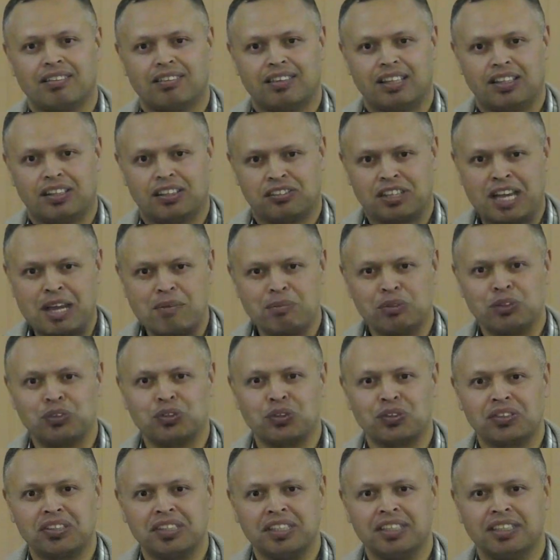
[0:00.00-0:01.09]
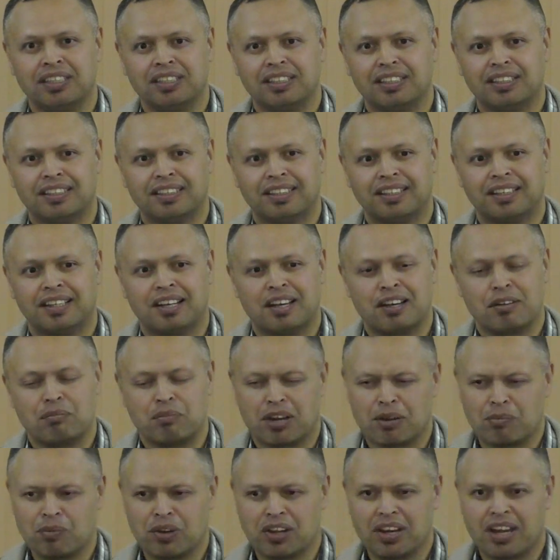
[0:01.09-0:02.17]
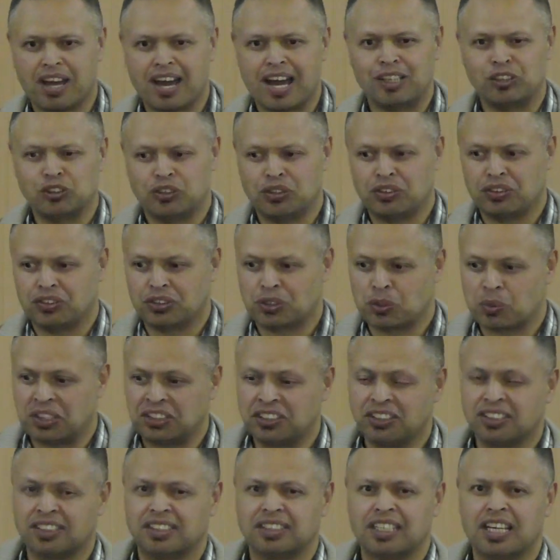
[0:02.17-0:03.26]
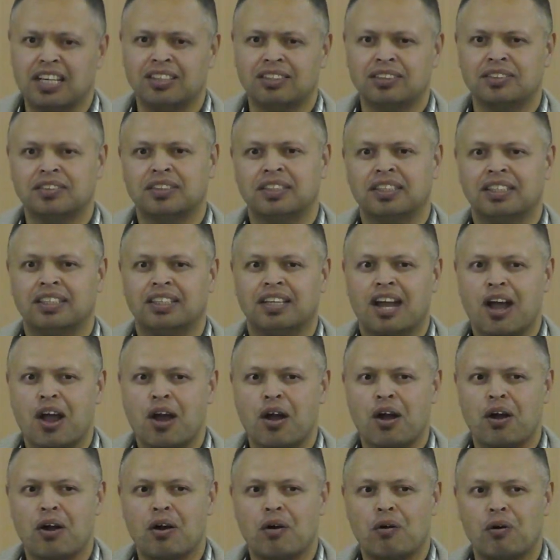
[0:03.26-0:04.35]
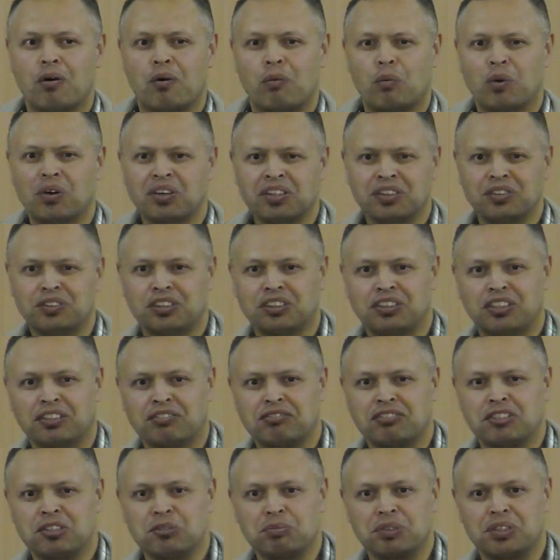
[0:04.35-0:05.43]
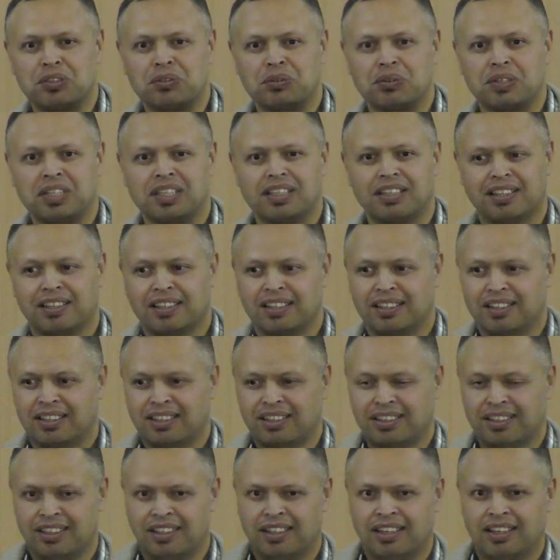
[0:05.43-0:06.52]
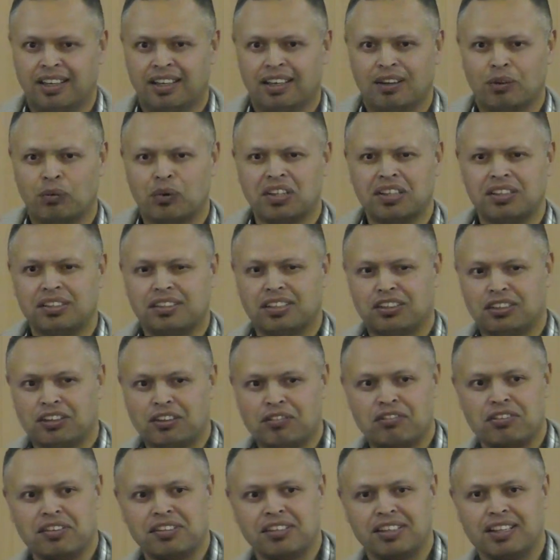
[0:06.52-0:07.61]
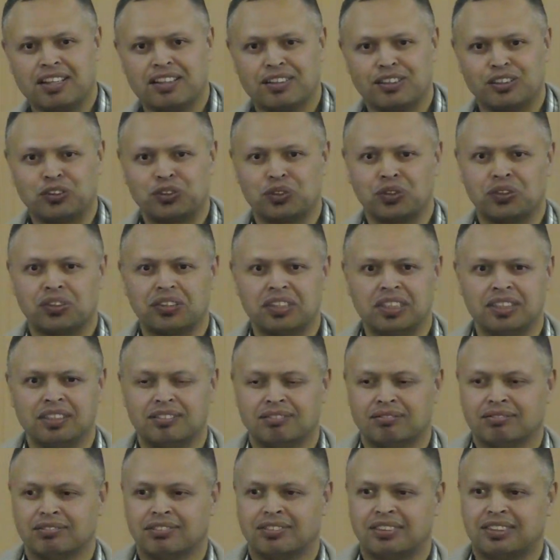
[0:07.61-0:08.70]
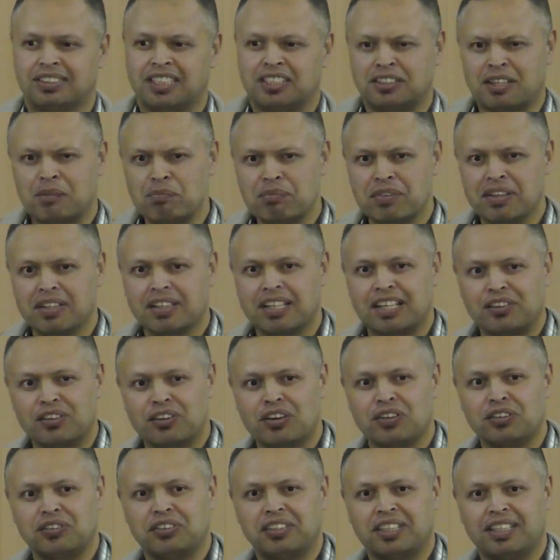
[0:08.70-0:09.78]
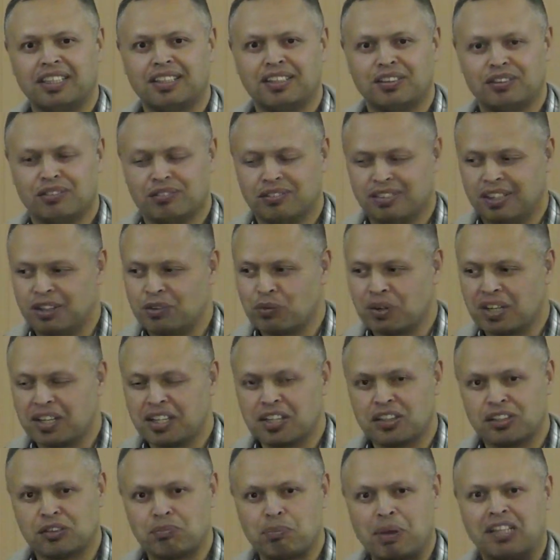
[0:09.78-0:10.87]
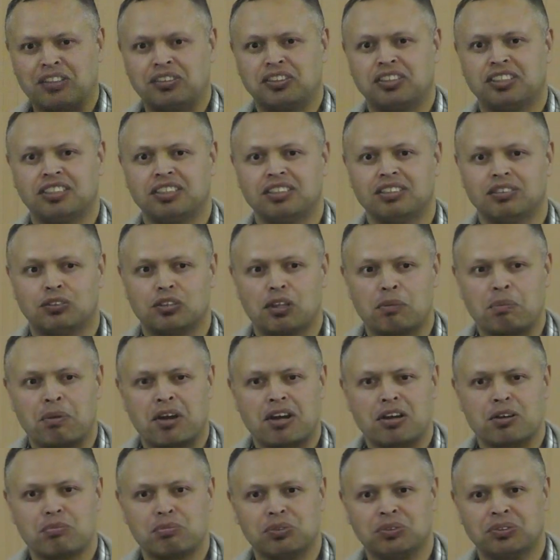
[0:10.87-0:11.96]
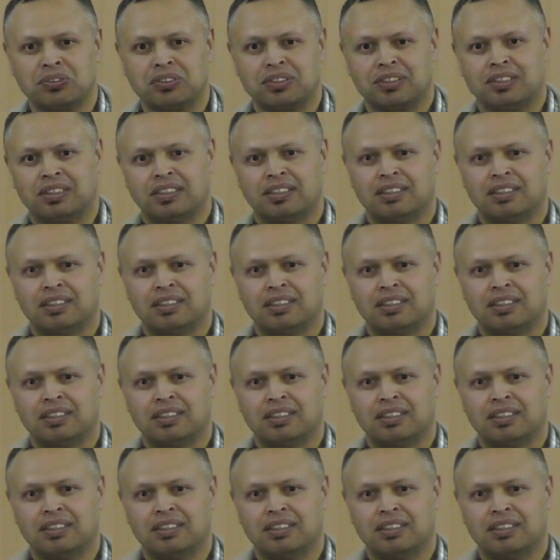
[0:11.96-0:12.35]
They're the same story, but I'm going to ask you this question now. What is the difference between, what is the difference in the story? Because there's something that's not said in, in one of the passages or the parables